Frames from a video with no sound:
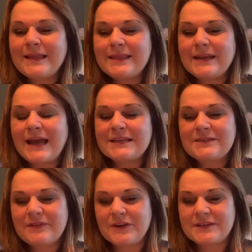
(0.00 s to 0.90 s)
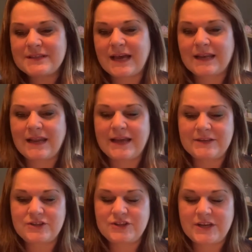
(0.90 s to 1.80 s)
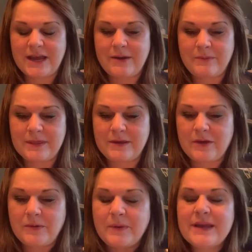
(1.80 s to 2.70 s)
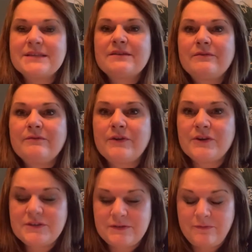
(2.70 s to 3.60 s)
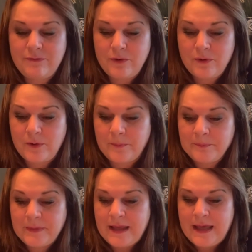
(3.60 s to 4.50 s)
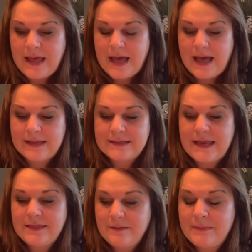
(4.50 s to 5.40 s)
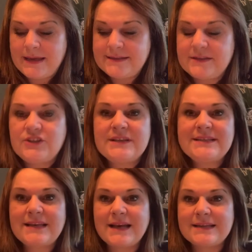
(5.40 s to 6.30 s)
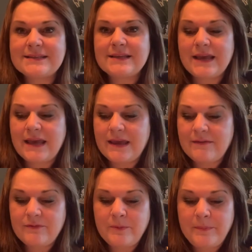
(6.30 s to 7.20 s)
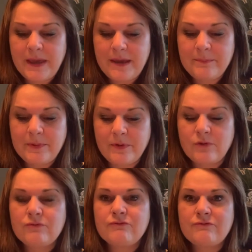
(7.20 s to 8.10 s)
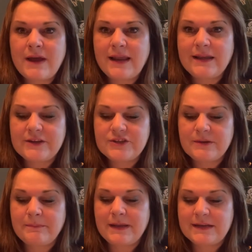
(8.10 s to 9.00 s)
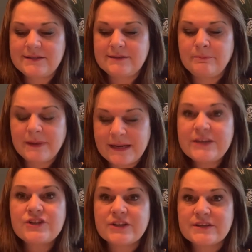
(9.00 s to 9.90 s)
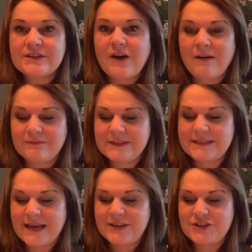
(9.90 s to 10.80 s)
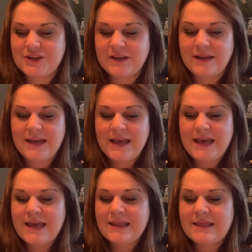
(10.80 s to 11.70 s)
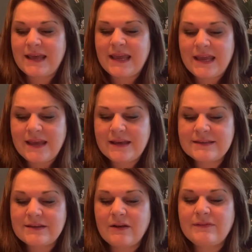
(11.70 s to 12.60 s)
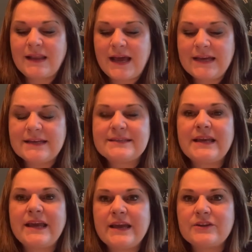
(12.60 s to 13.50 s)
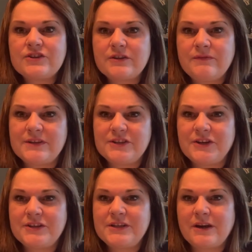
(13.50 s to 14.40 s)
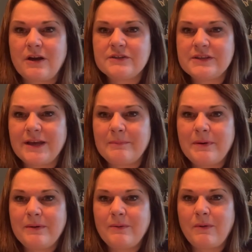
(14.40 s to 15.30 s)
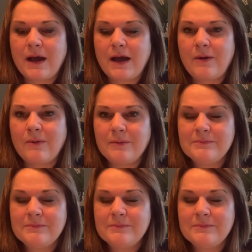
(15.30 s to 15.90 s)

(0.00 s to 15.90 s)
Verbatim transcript: the next verse that i'd like to share with you is verse 4 and in the message it says evil people relish malicious conversation the ears of liars itch for dirty gossip Wow,